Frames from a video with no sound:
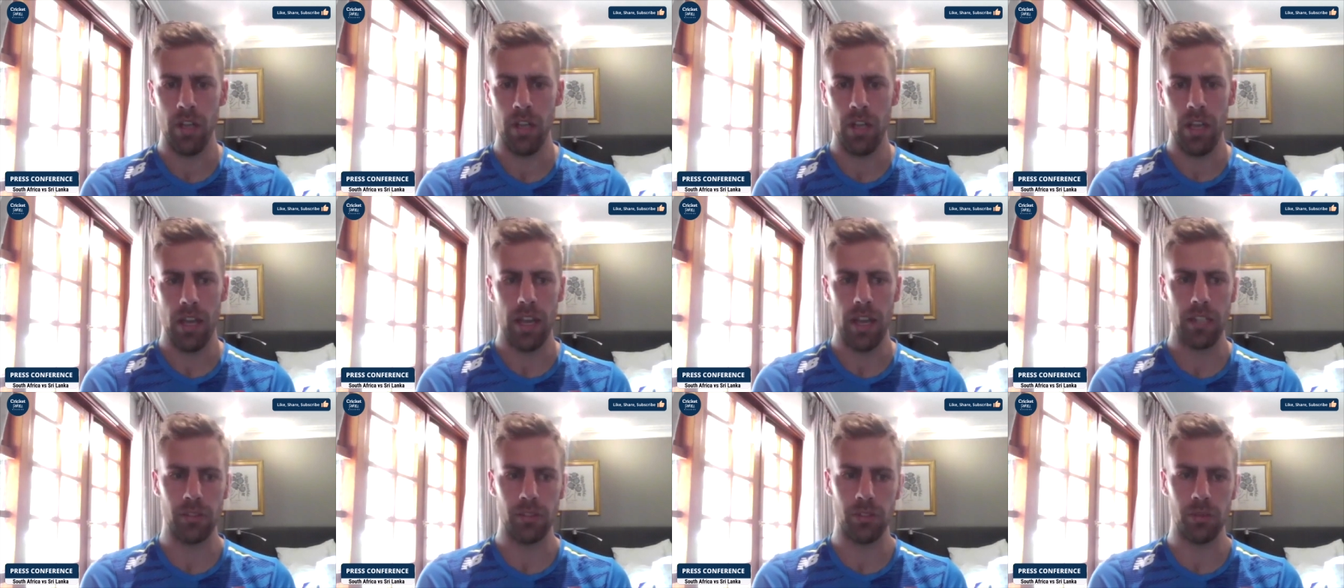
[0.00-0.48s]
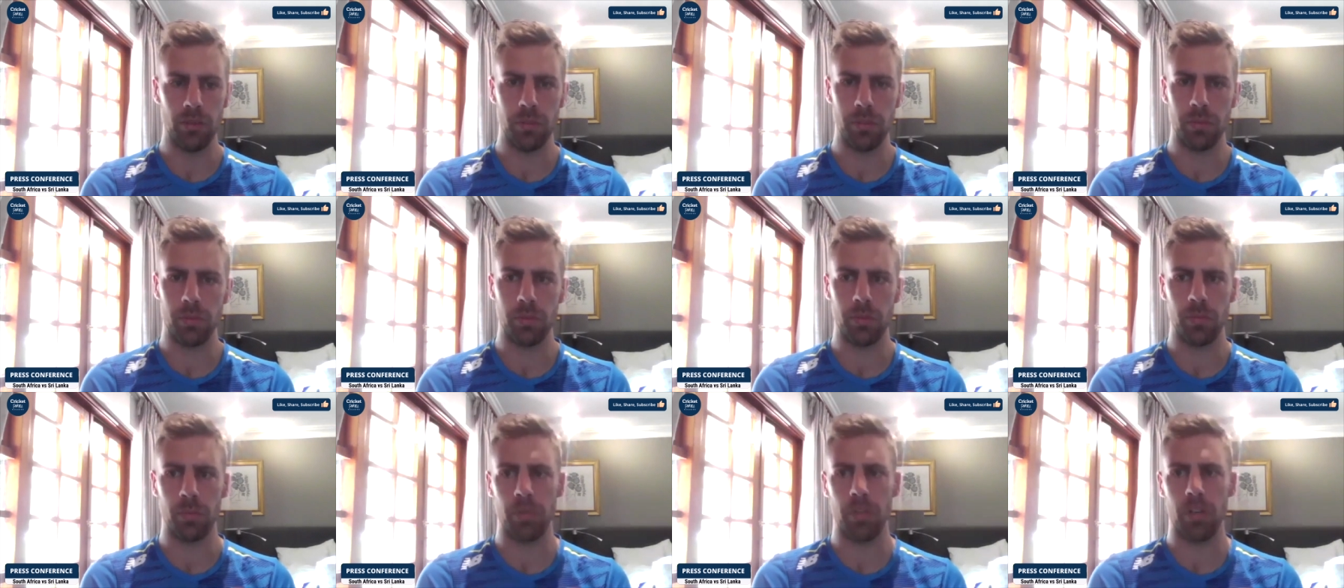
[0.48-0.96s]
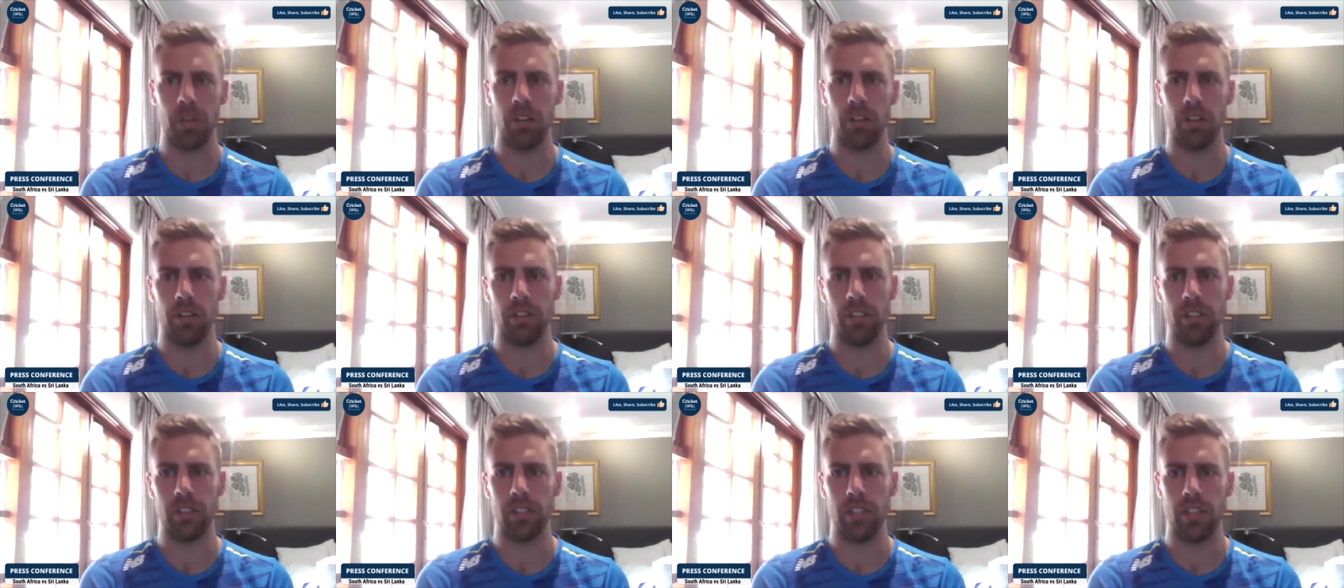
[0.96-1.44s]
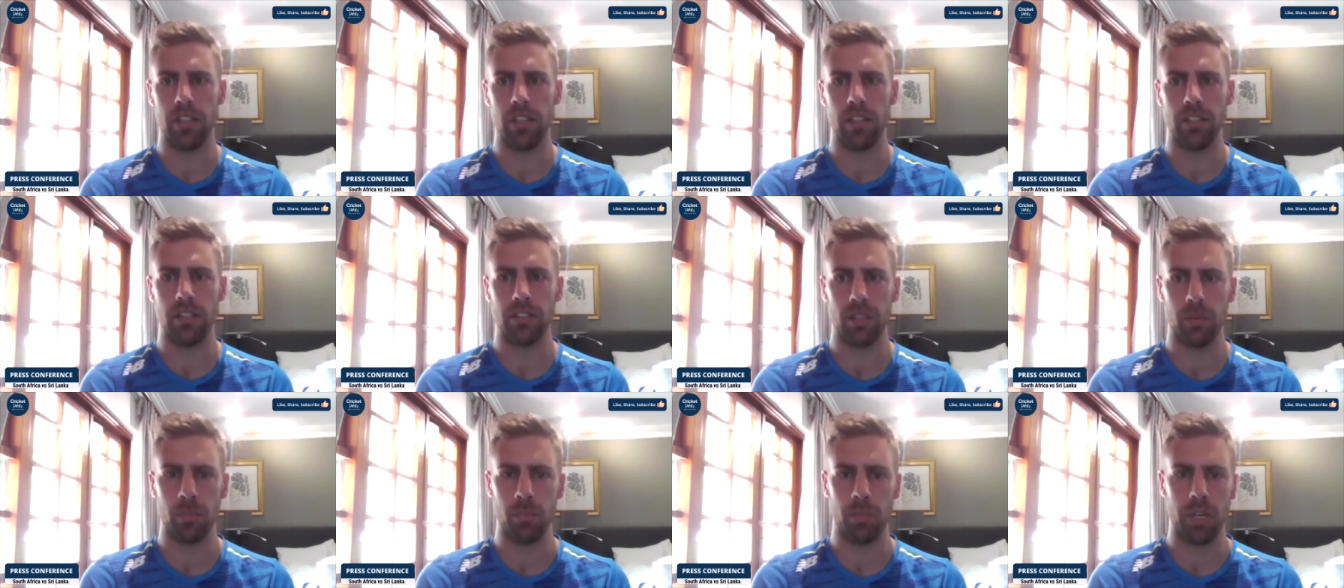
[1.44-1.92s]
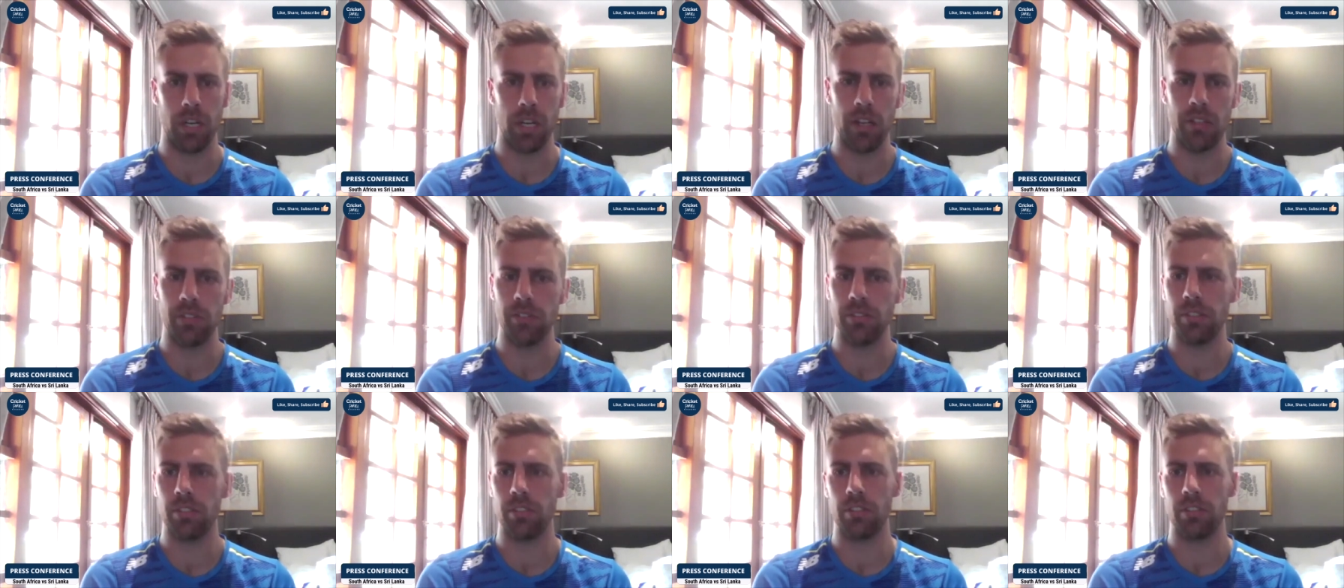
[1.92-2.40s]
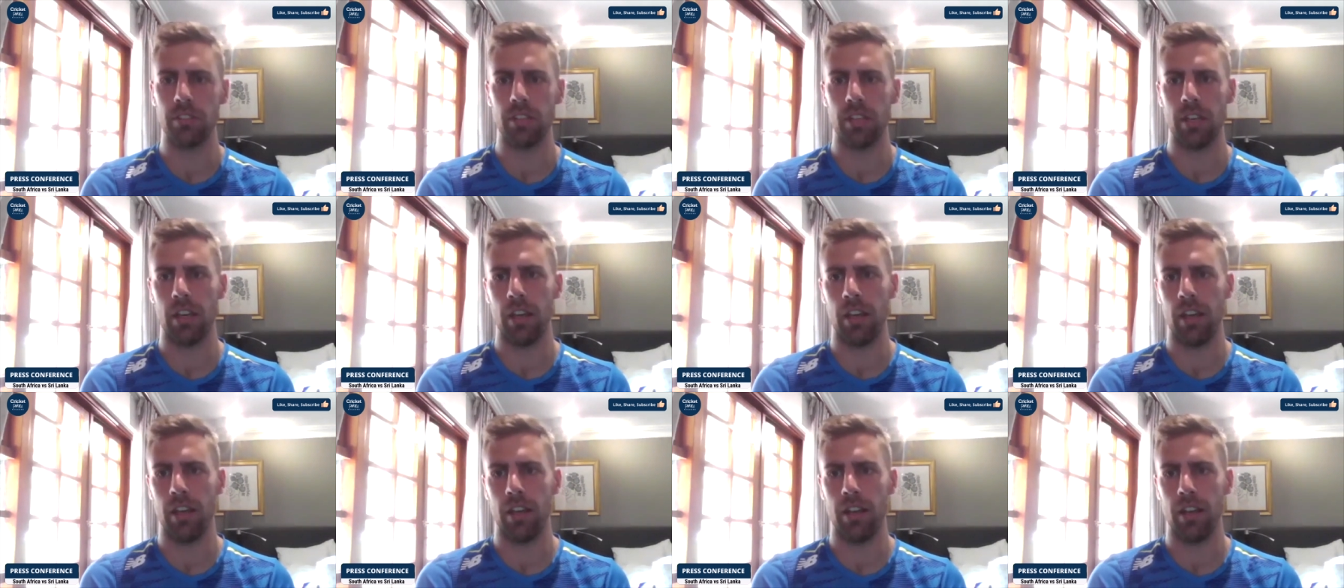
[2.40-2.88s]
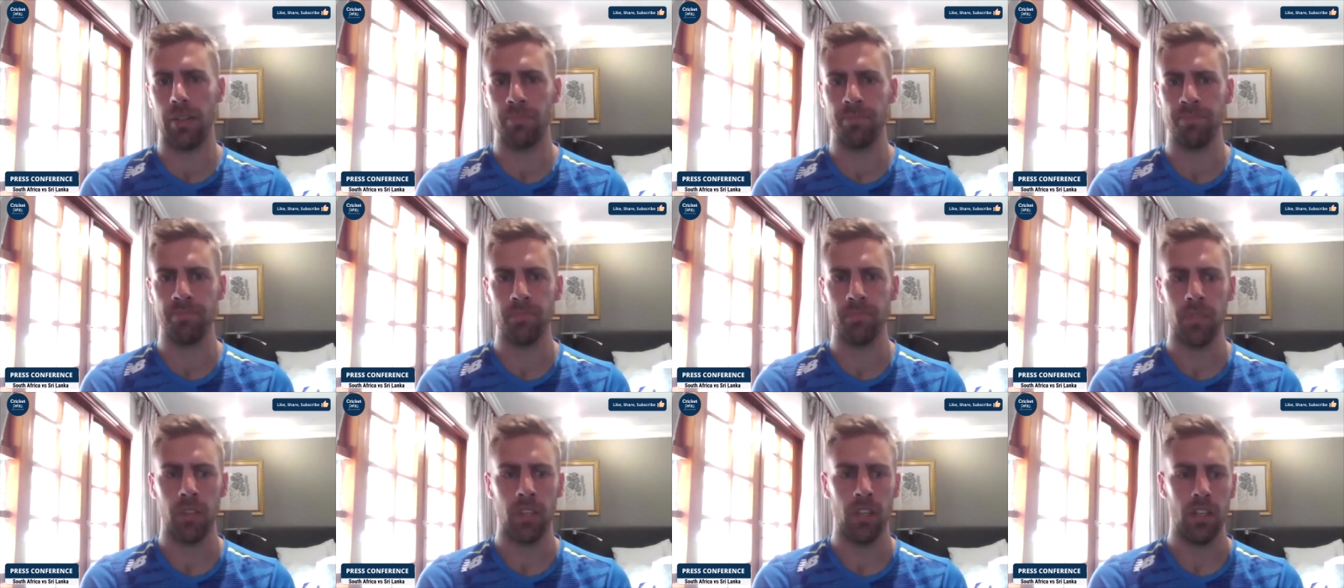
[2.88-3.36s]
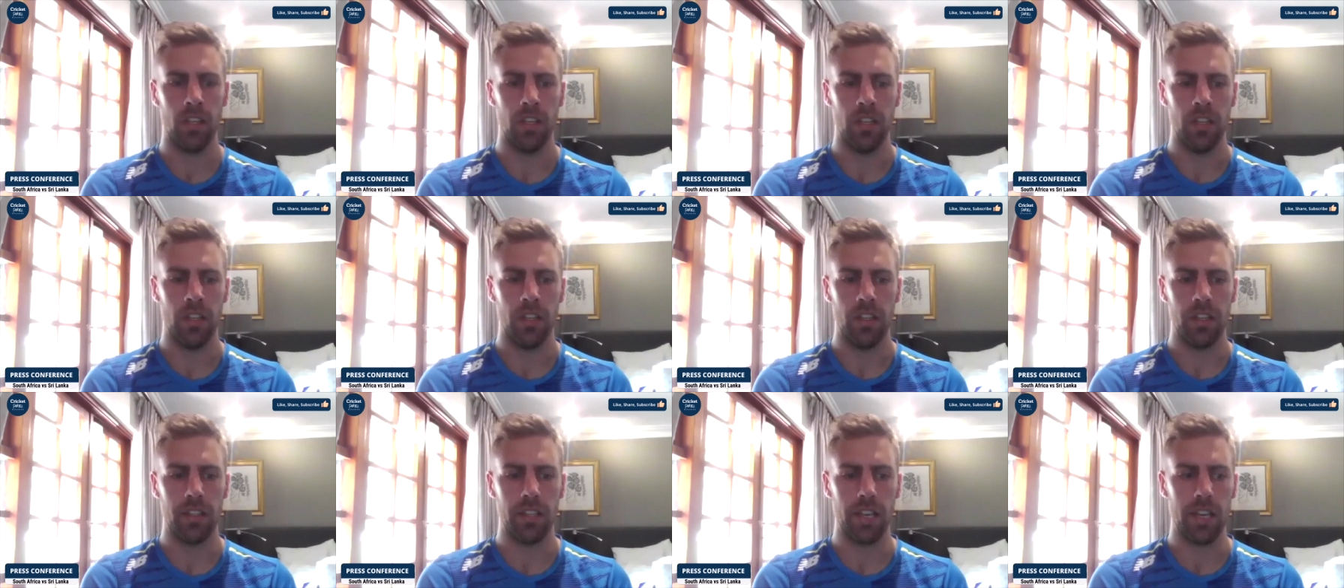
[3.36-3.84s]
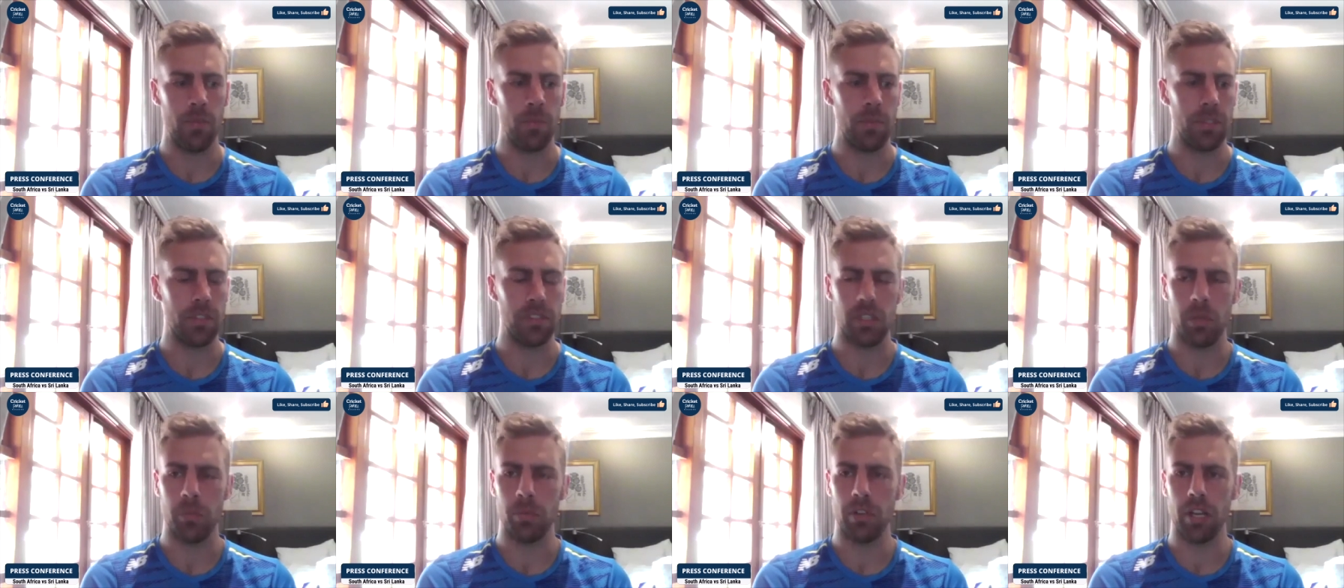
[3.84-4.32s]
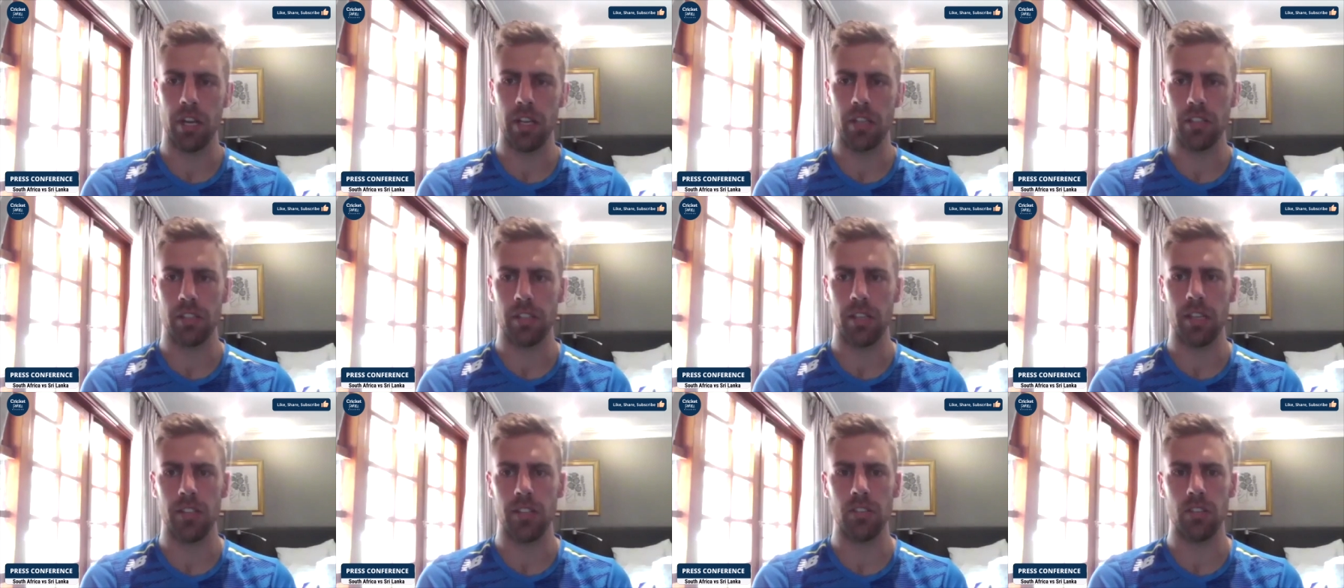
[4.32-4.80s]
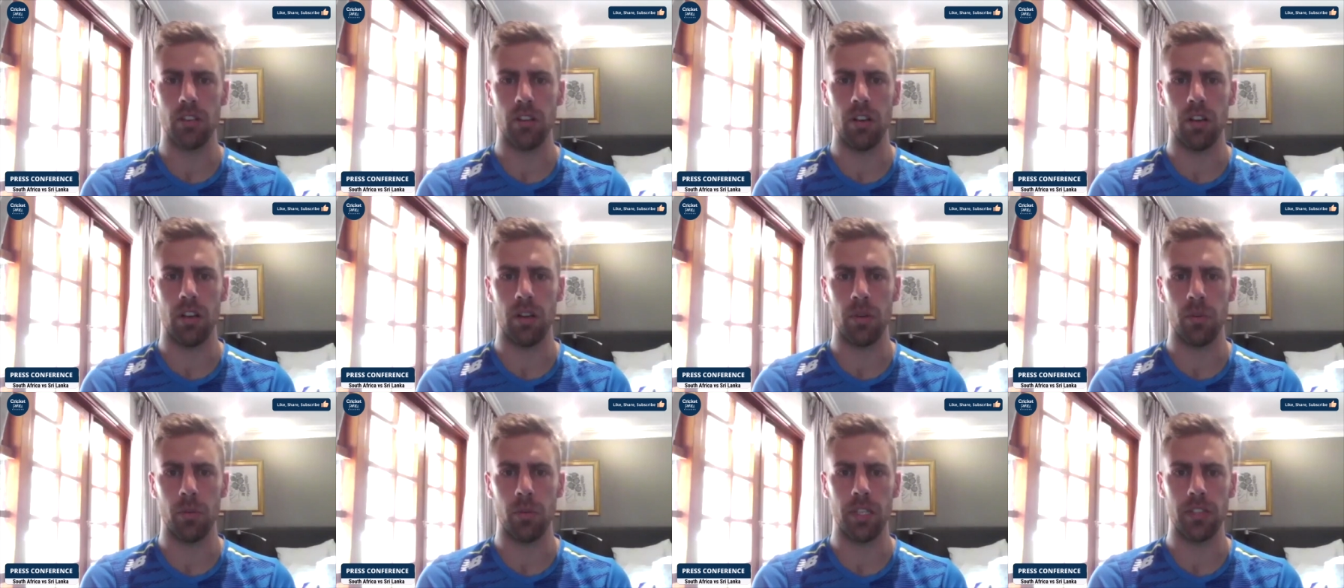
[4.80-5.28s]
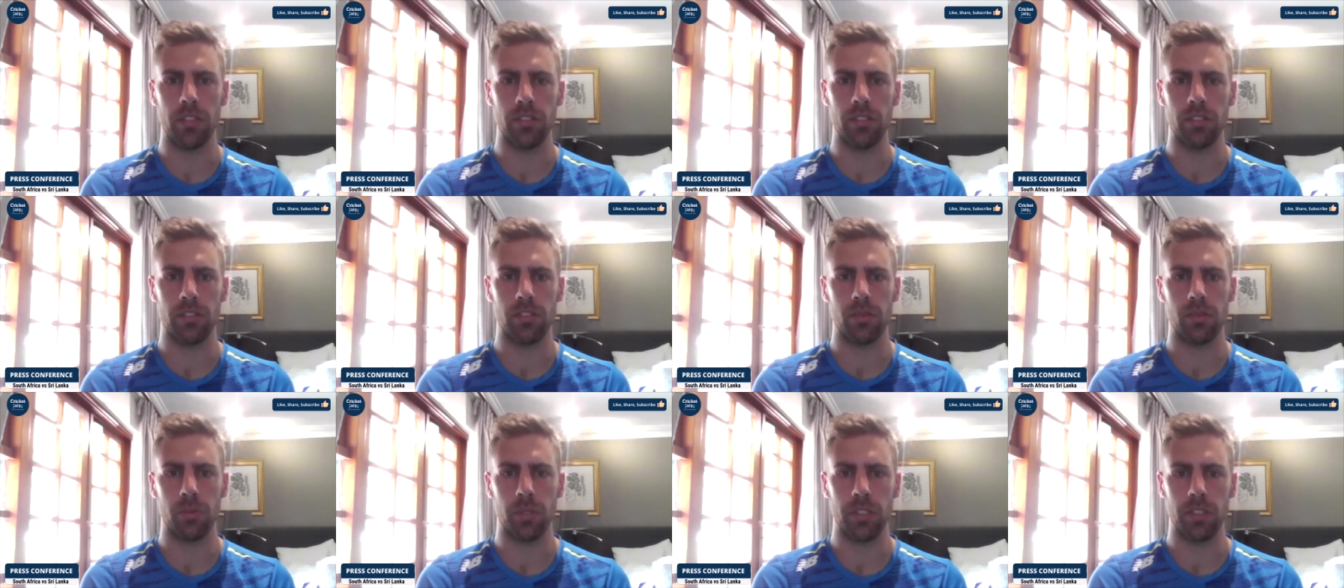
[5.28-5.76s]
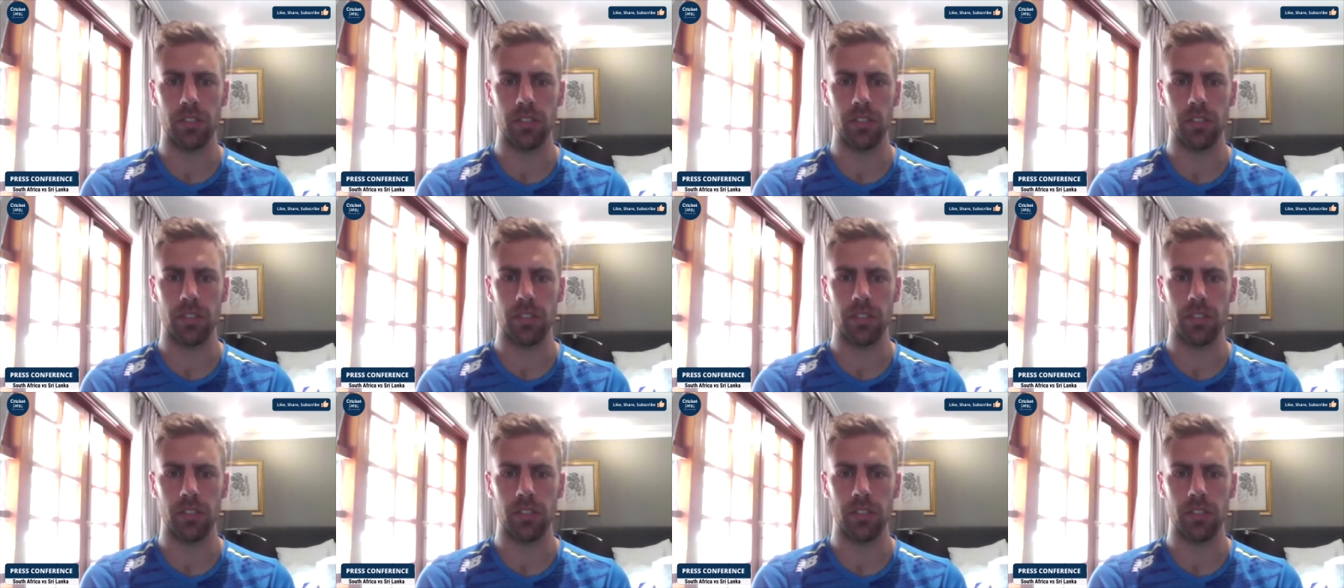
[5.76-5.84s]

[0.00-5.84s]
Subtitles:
At SuperSport Park, obviously, there's some bounds. There can be some cracks later on, which